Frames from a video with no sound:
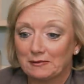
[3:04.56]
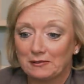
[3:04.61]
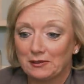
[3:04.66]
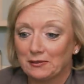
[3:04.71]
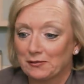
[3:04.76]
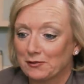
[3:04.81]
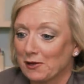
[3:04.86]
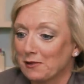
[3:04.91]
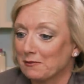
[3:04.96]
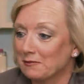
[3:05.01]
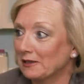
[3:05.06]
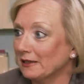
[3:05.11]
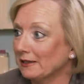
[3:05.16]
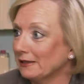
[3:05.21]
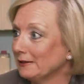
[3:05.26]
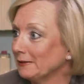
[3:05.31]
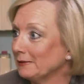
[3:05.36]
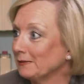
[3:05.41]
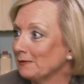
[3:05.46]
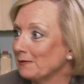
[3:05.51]
you've got me.
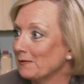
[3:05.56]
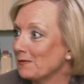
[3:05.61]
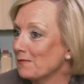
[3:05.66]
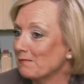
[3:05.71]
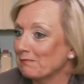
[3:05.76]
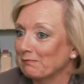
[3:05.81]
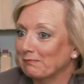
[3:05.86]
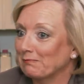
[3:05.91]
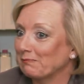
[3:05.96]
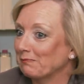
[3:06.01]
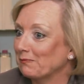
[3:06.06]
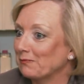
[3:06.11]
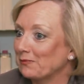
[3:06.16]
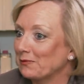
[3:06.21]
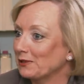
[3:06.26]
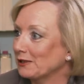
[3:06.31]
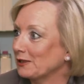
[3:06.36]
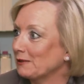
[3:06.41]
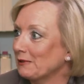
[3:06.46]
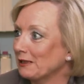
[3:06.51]

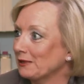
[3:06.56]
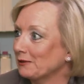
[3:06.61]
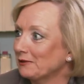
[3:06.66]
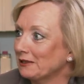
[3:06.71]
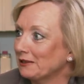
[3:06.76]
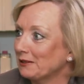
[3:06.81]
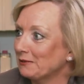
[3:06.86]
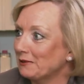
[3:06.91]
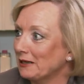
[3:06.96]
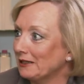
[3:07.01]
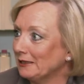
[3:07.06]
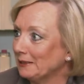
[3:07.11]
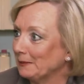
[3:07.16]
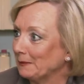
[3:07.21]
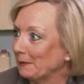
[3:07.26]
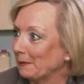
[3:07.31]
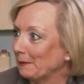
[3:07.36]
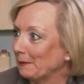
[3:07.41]
What's the matter with your wedding?